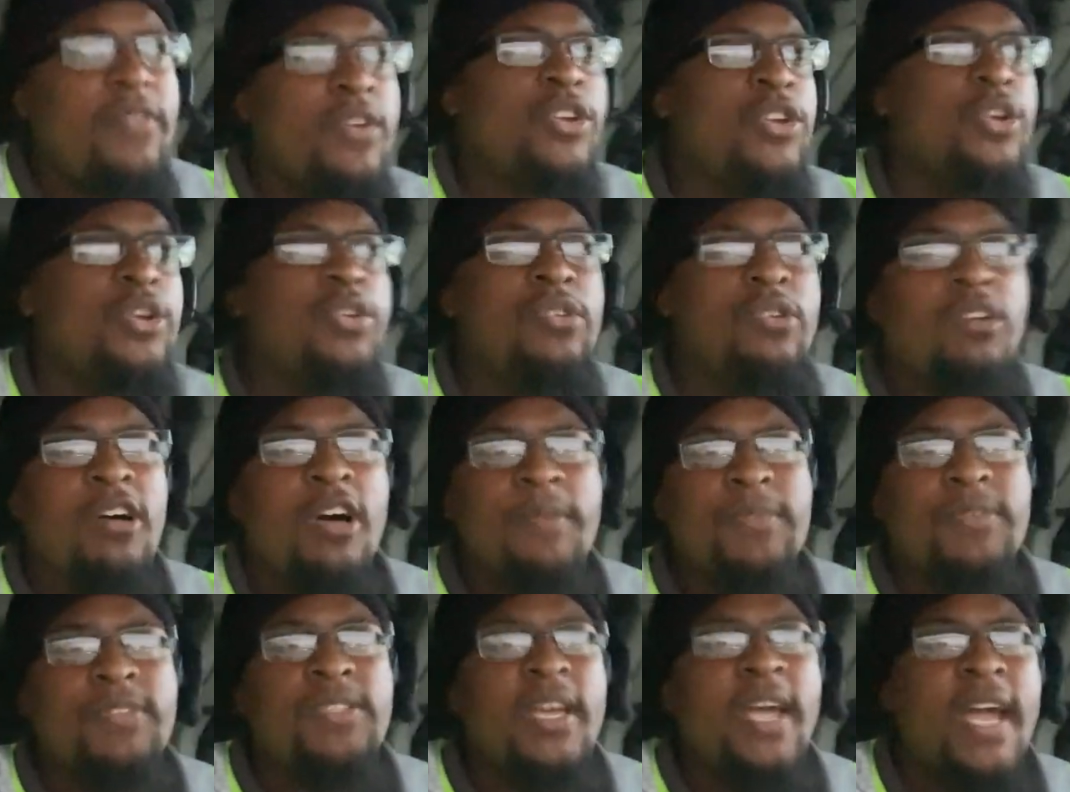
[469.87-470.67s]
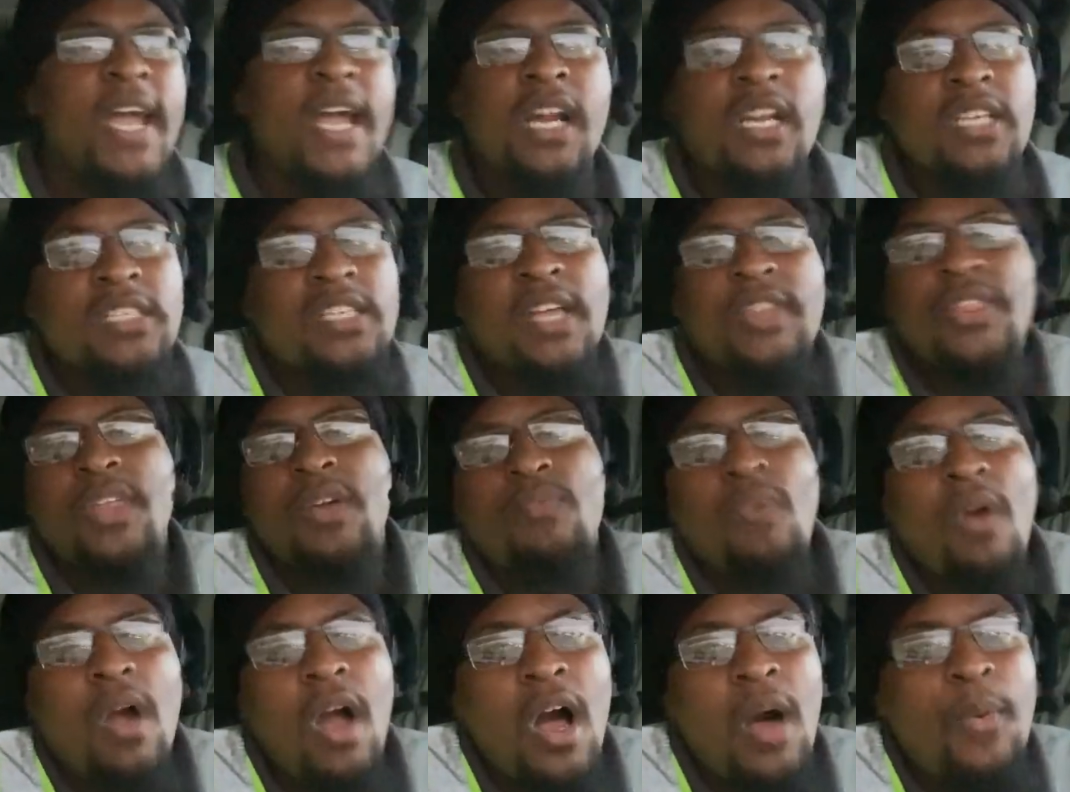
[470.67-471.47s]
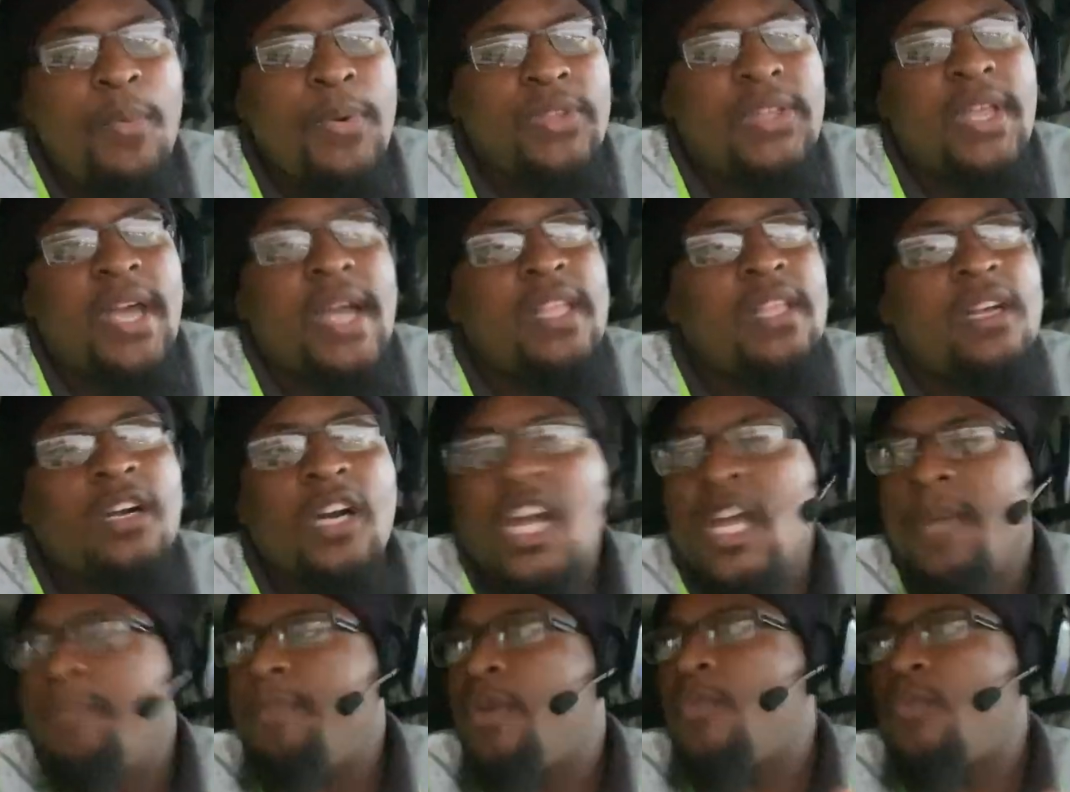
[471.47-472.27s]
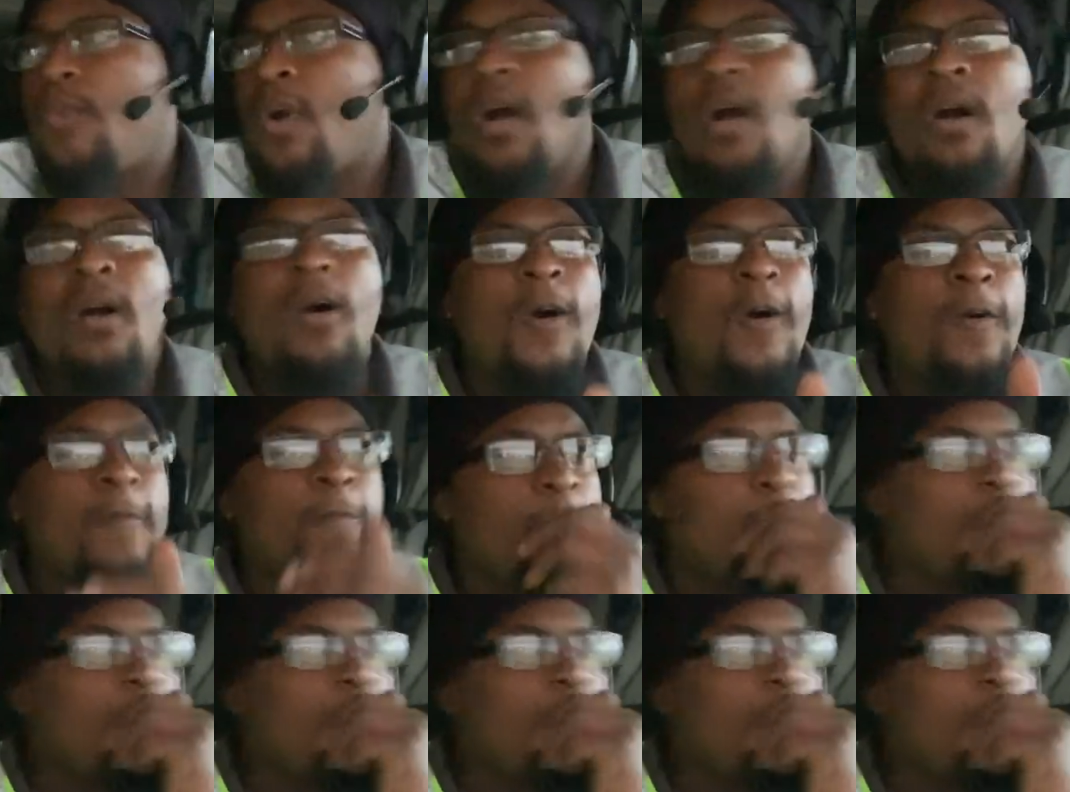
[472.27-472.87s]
You know what I'm saying? And there's nothing wrong with that. Don't get me wrong,